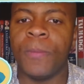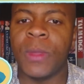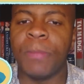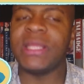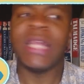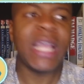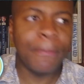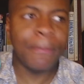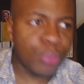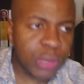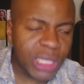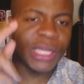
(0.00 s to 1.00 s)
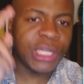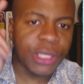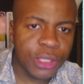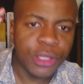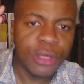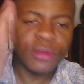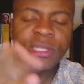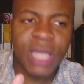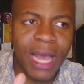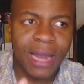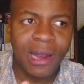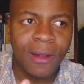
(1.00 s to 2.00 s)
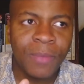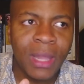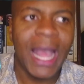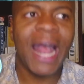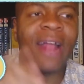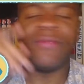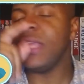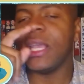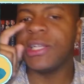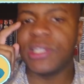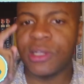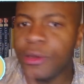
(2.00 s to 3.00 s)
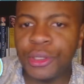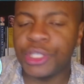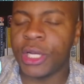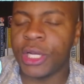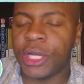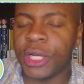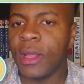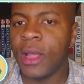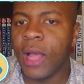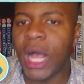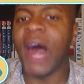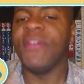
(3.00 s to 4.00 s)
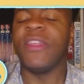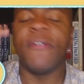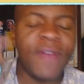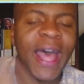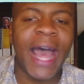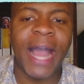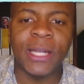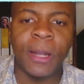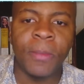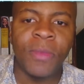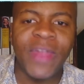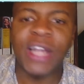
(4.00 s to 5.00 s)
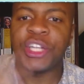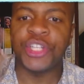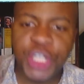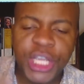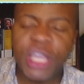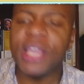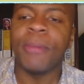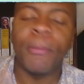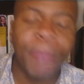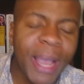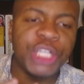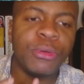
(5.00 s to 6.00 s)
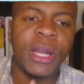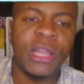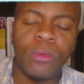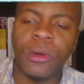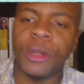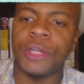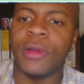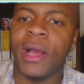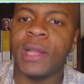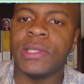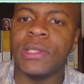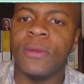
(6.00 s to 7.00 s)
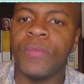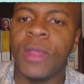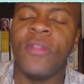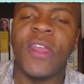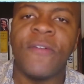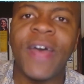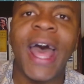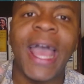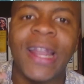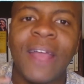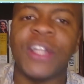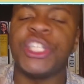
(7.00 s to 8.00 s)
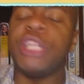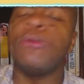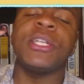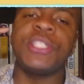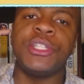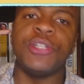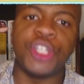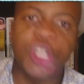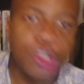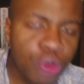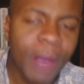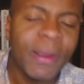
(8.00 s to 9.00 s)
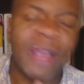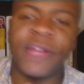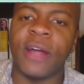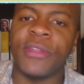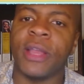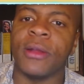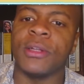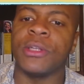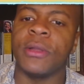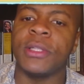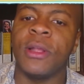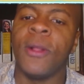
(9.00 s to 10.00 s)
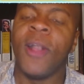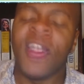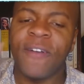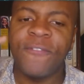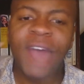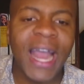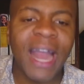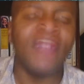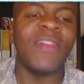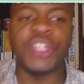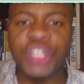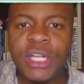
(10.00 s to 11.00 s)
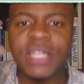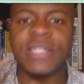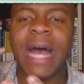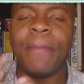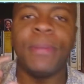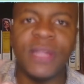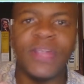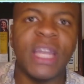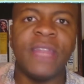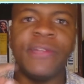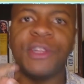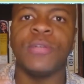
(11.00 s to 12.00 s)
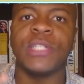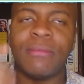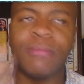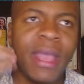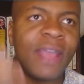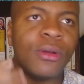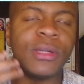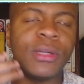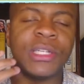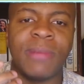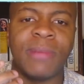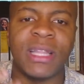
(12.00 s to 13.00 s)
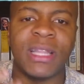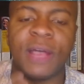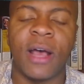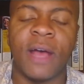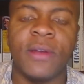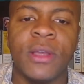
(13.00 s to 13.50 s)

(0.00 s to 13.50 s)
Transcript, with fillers: But they completely use that at the exclusion of the fact that she perpetuated the war on drugs. The fact that she wants to destroy private healthcare insurance. The fact that she does not believe that individuals can make their own decisions by themselves.